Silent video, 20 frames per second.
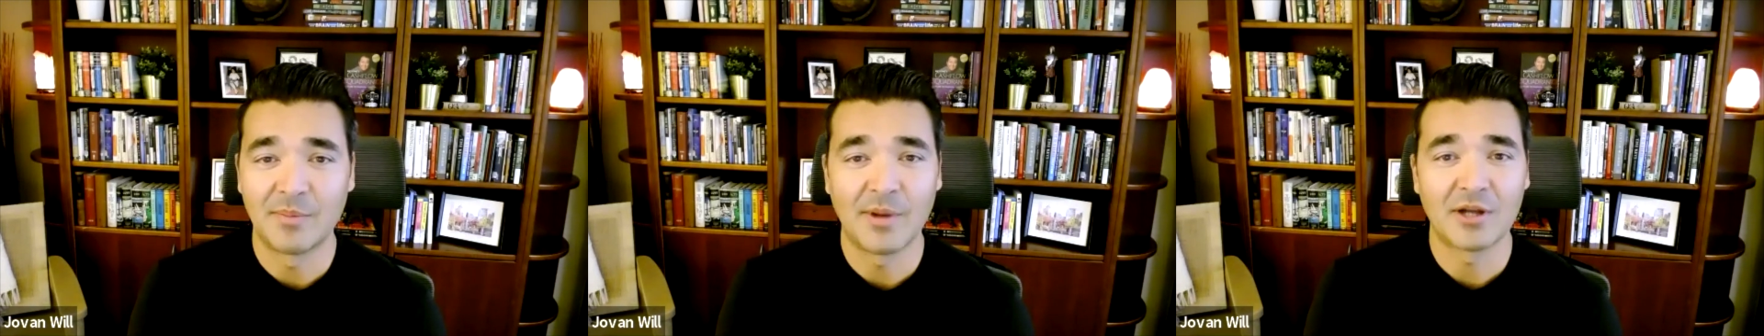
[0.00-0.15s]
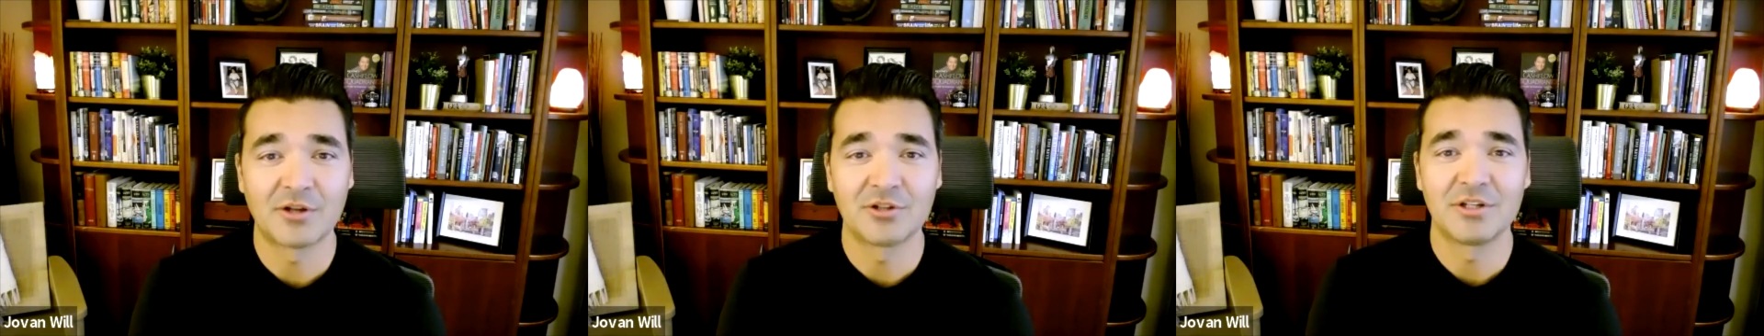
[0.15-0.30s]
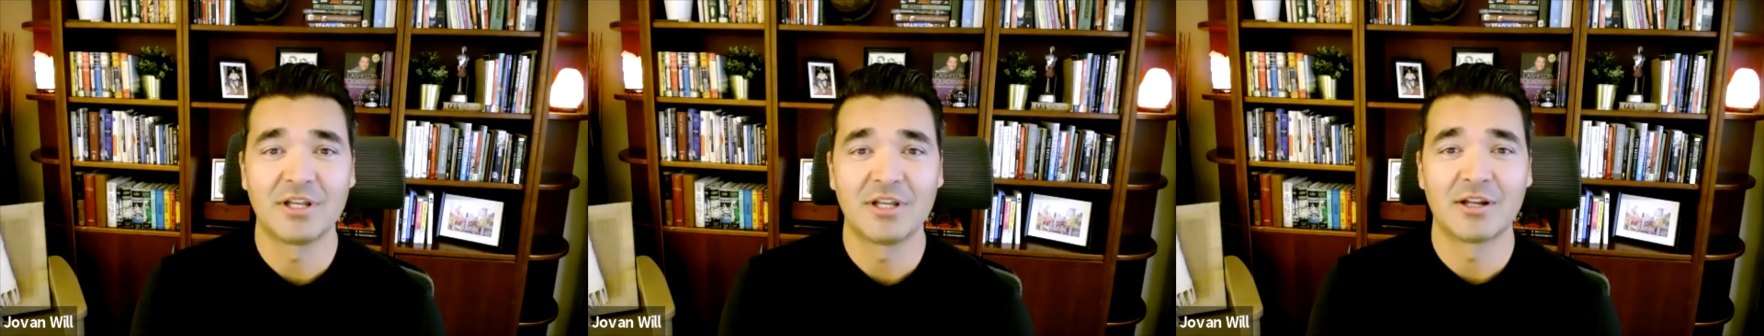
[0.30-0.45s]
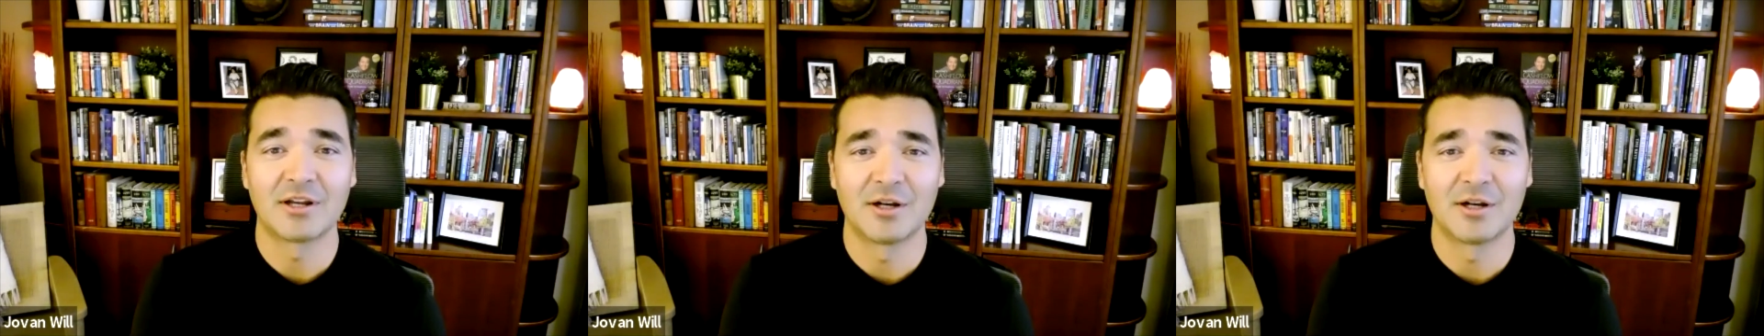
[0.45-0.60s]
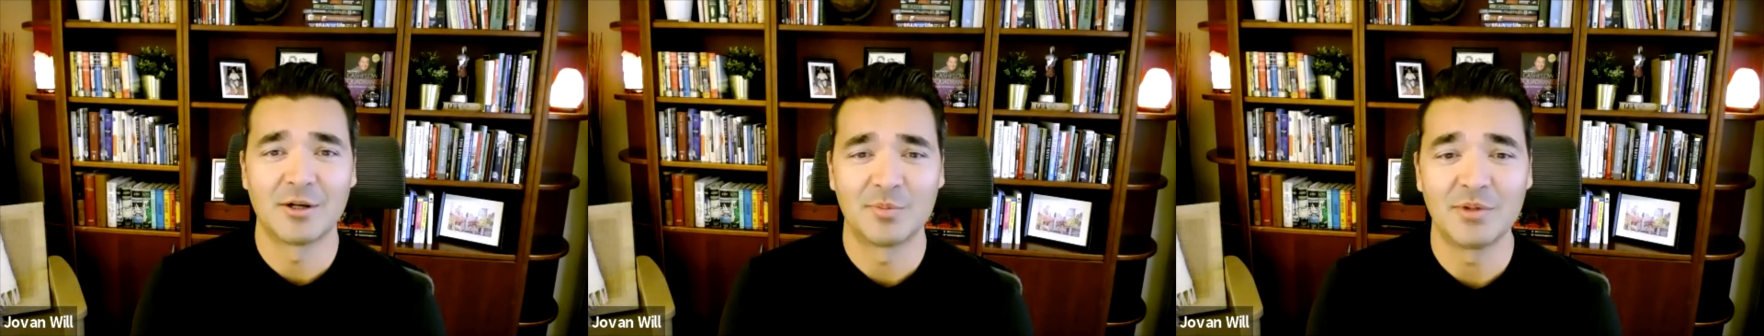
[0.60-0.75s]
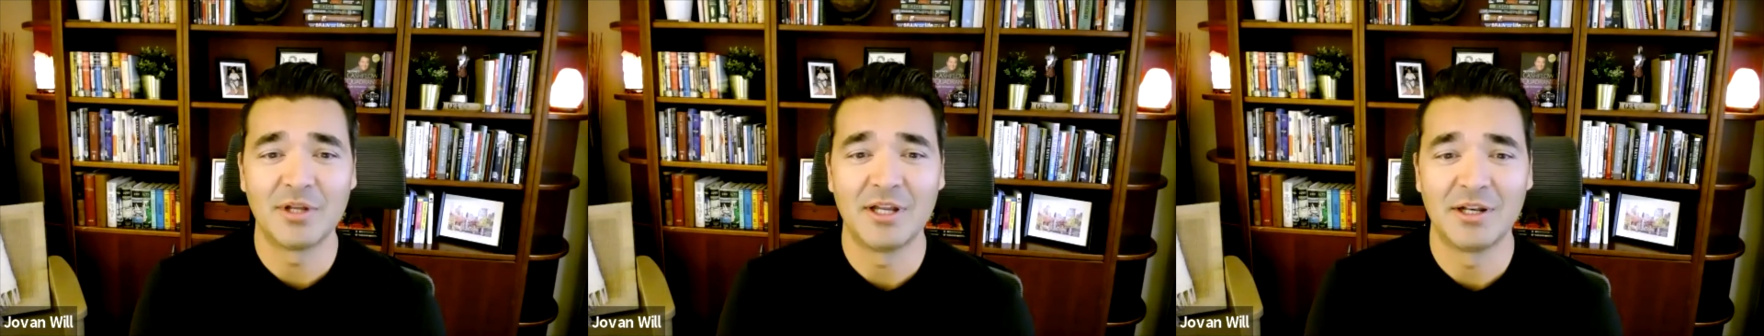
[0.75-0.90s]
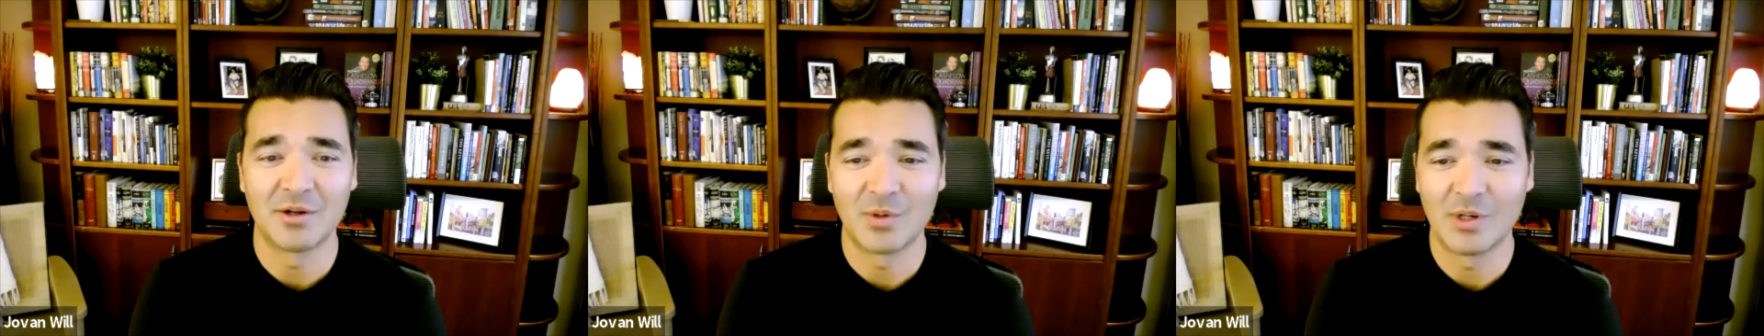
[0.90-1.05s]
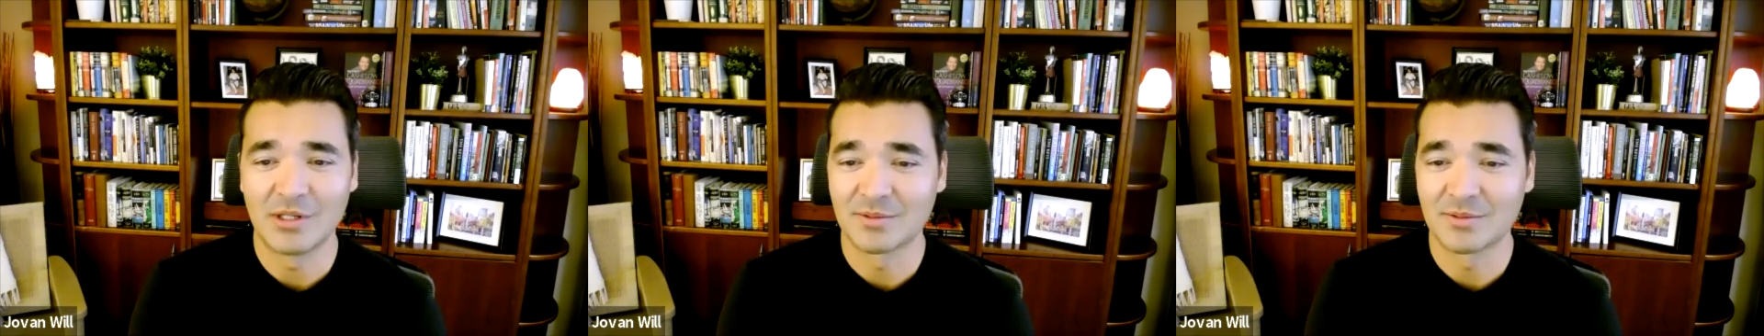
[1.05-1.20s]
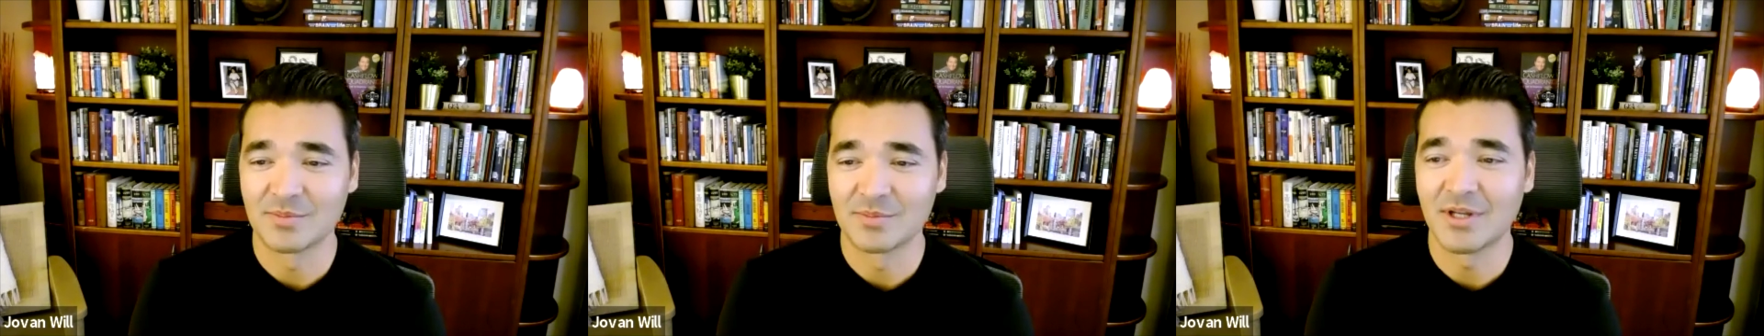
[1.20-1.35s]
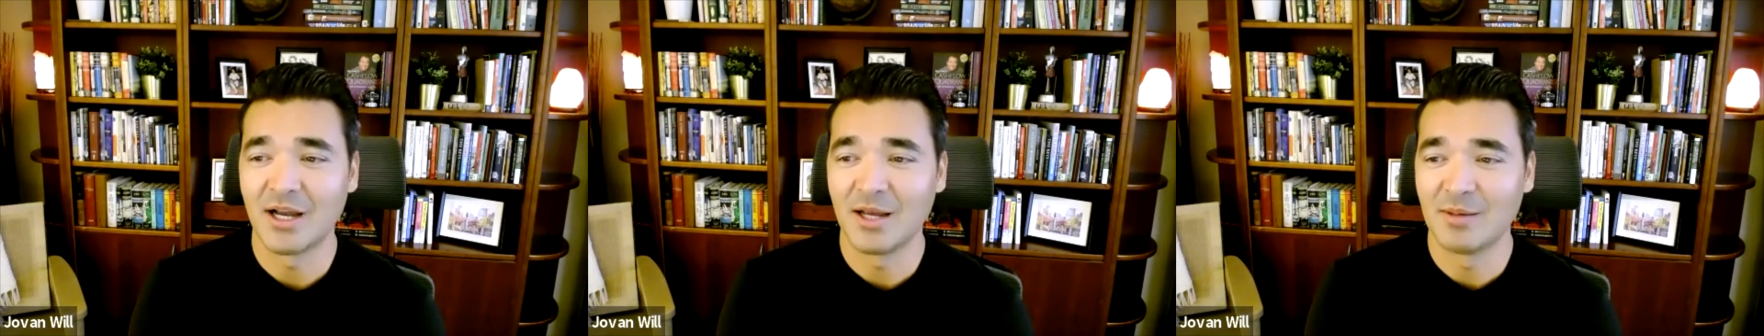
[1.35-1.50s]
actually getting on a plane in quite
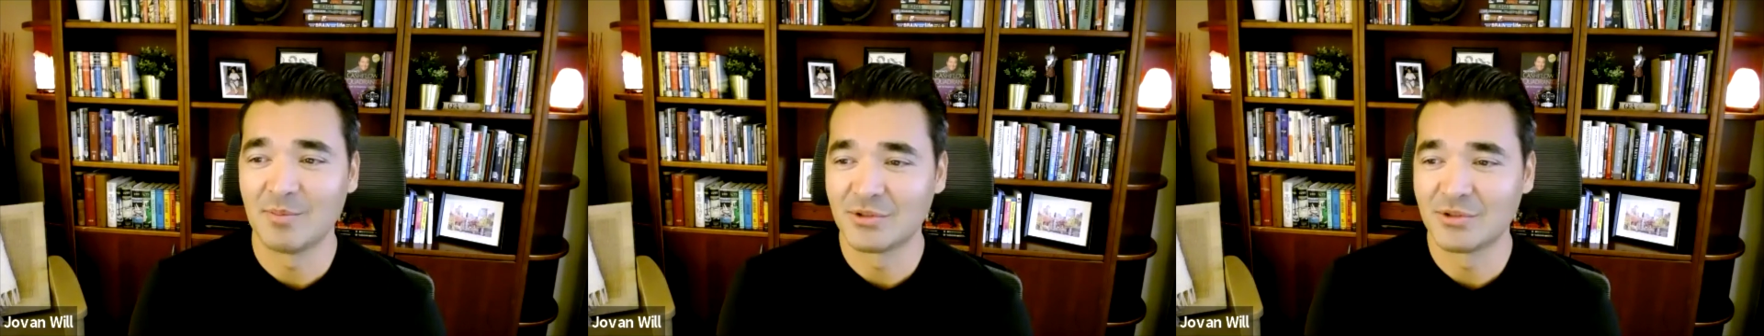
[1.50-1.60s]
some time.